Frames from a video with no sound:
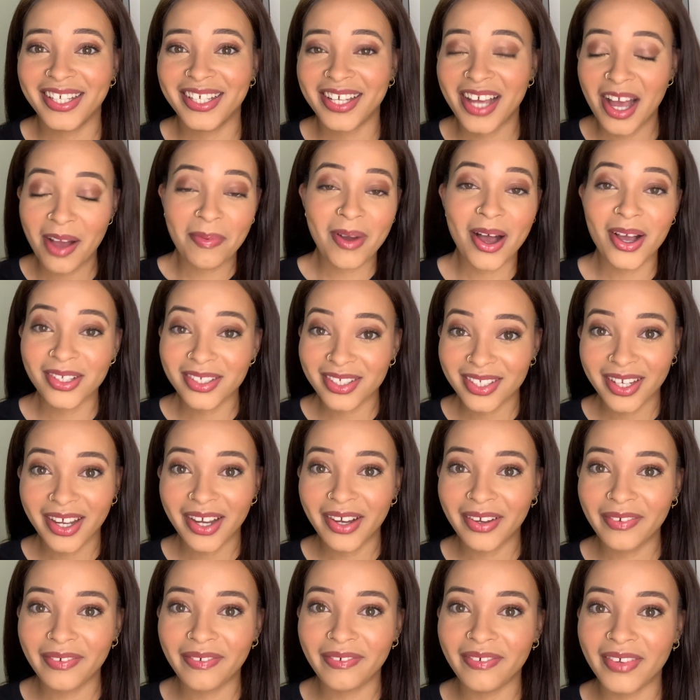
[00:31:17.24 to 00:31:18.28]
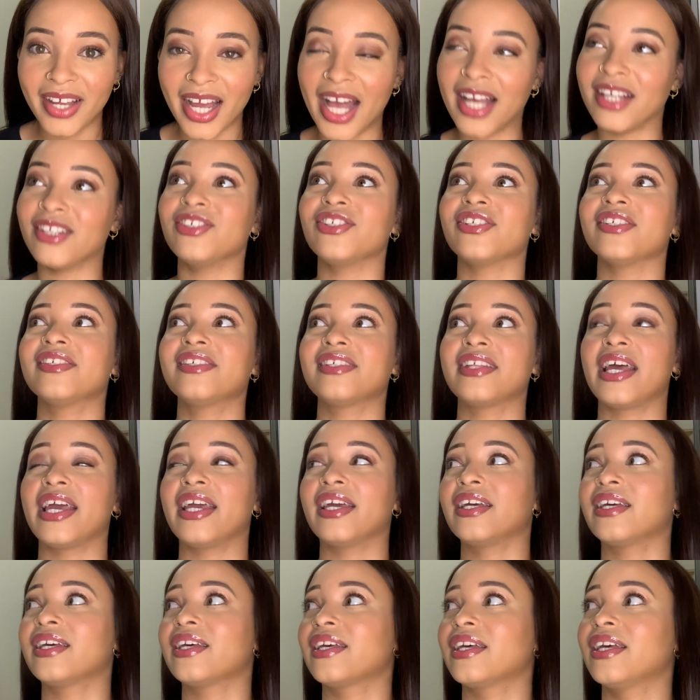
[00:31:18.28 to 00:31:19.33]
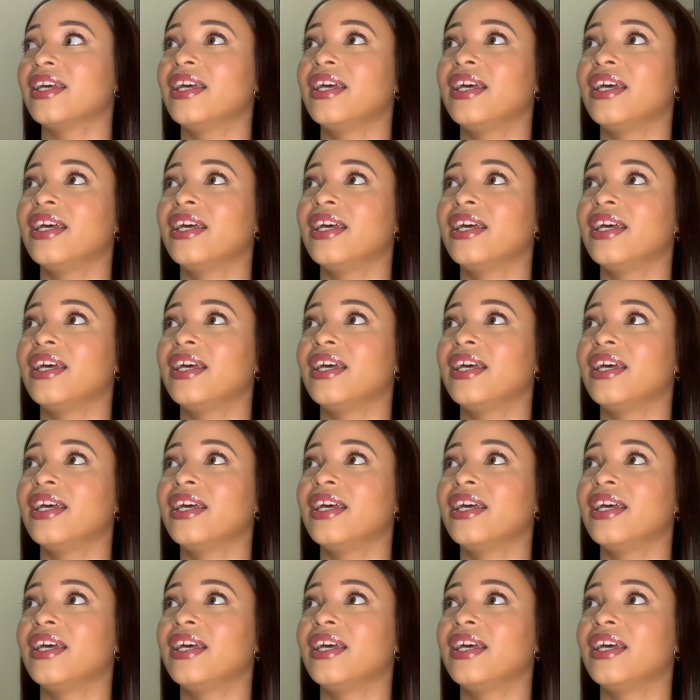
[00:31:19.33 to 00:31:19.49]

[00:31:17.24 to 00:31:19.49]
about stuff, and just like,